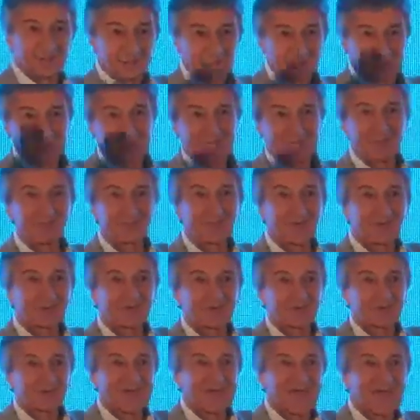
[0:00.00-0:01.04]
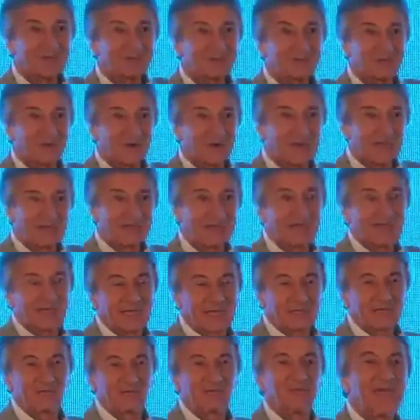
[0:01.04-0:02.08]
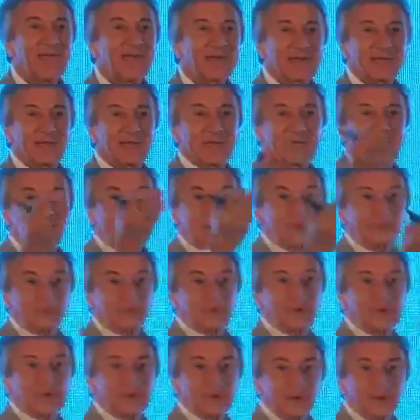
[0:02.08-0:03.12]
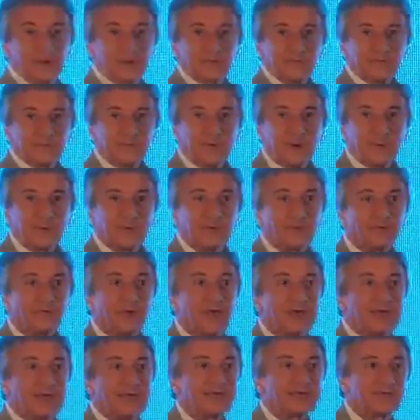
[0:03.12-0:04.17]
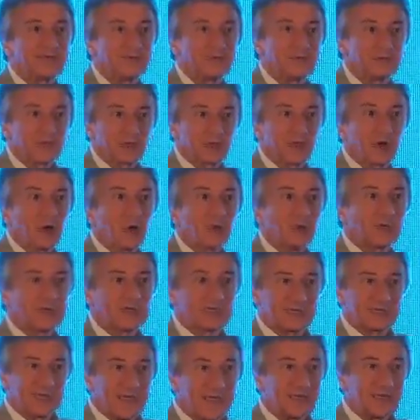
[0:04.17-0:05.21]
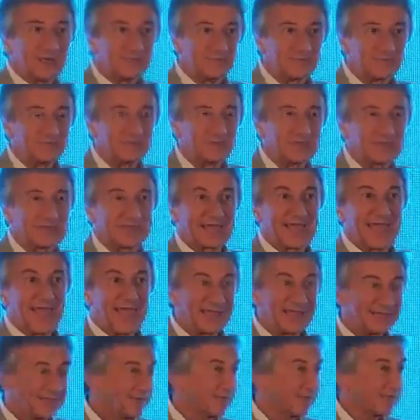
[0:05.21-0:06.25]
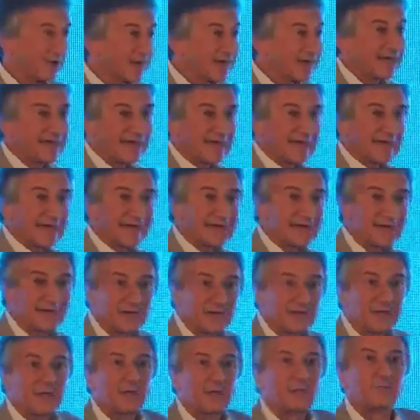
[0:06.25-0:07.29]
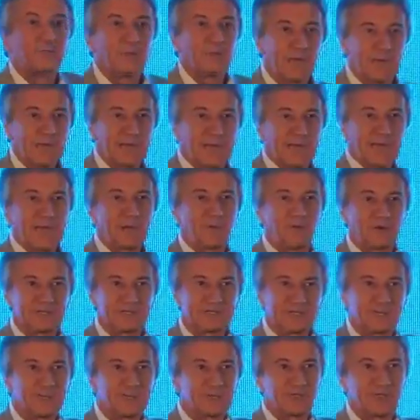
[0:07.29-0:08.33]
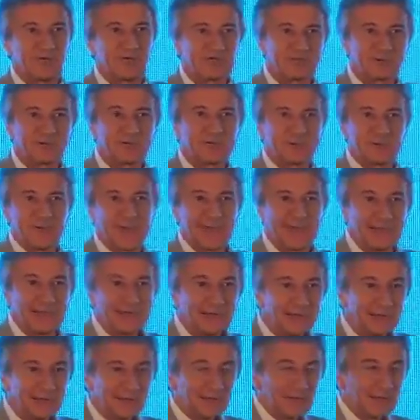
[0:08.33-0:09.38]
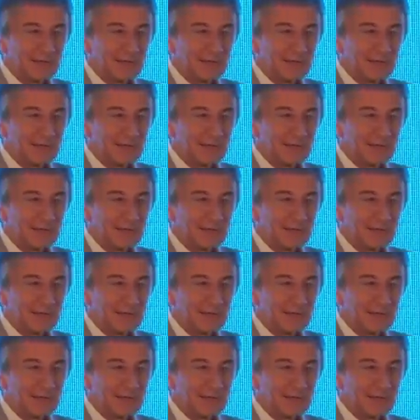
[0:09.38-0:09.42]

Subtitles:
that comes on during the ad break is dramatically different from the ratings of the show itself that the ads are running in, well, I want some adjustment made.